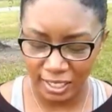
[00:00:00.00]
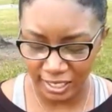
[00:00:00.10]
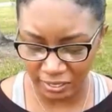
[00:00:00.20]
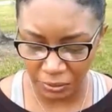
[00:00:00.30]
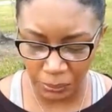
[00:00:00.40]

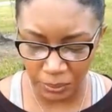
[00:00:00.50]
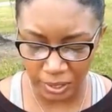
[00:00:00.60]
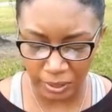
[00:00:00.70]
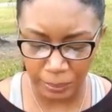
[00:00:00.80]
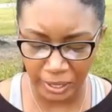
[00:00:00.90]
And if you
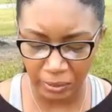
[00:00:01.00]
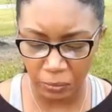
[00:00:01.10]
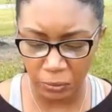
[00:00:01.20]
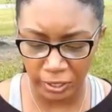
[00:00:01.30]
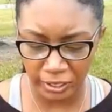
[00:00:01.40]
are
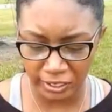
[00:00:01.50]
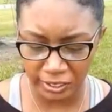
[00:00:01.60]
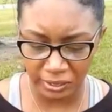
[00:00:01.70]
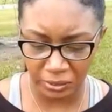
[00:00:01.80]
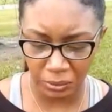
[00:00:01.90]
being
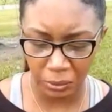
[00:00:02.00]
forced,